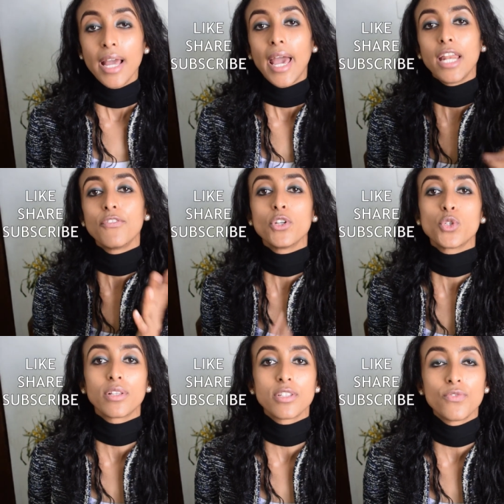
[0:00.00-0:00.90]
And if you
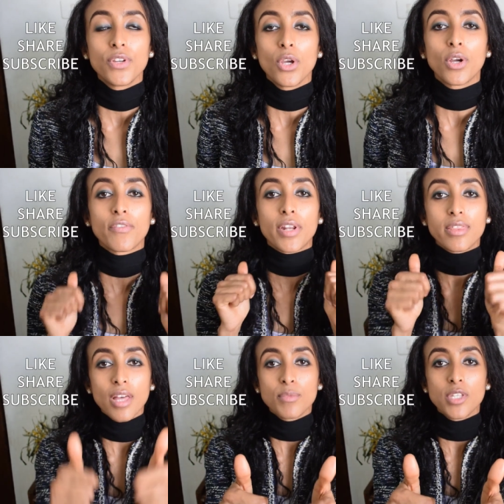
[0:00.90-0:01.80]
enjoyed this video, give it a
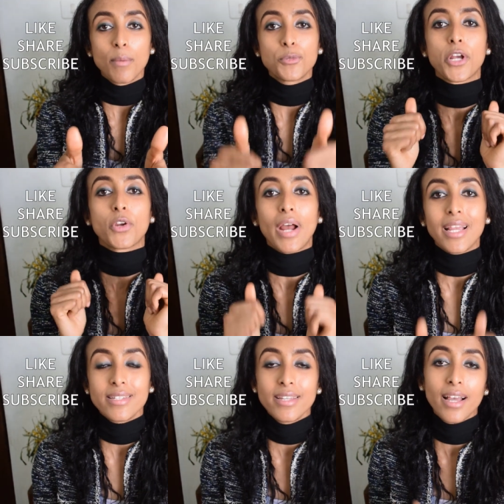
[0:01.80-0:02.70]
thumbs up, share your
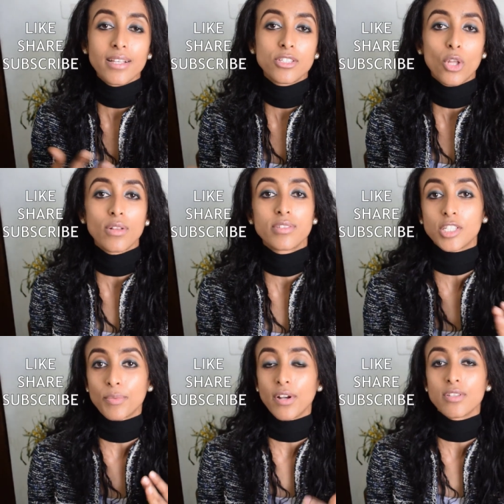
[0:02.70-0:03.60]
ideas, thoughts,
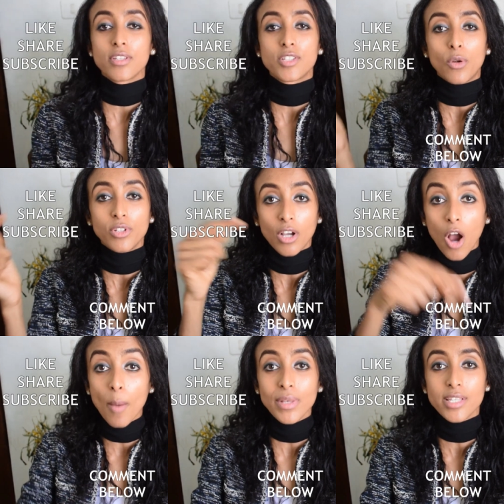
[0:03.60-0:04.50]
experiences down in the
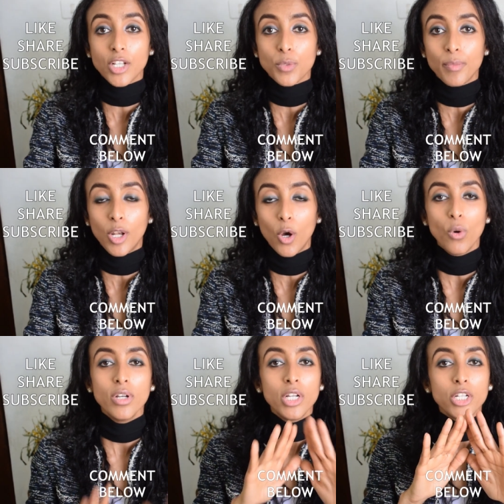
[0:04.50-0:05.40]
comment section below.
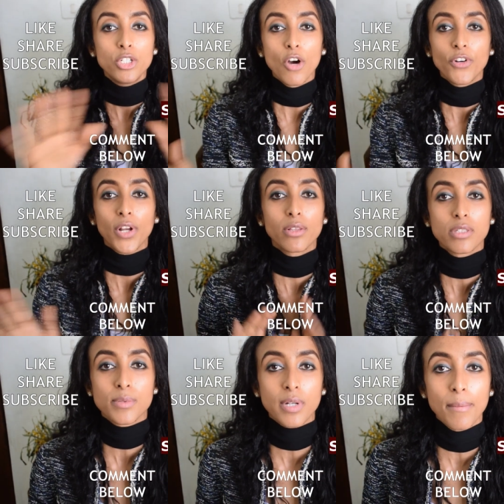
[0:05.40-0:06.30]
Don't forget to
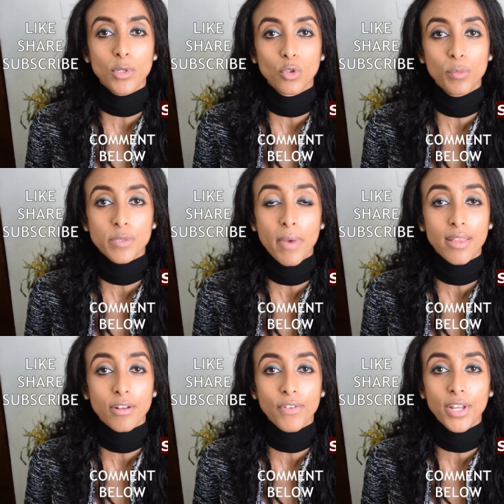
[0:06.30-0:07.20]
subscribe not to miss my
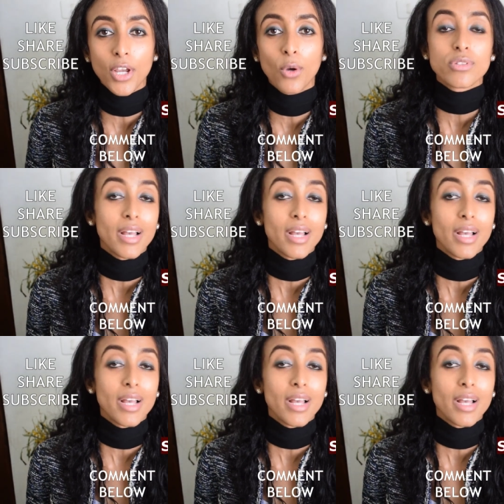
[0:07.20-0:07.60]
other videos.